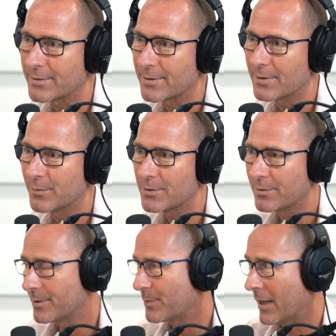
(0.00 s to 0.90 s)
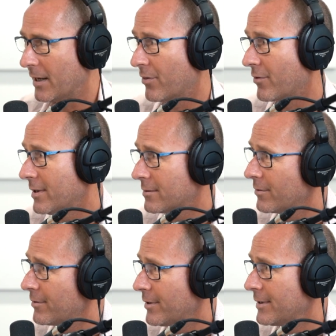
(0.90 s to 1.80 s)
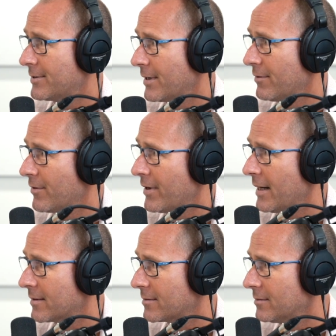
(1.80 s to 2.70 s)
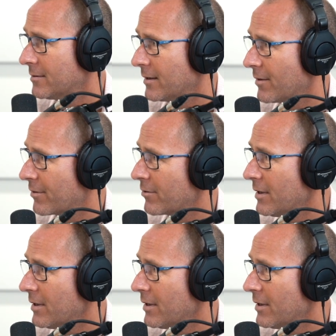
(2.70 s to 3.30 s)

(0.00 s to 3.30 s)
So someone's just paid three hundred thirty-seven thousand to get three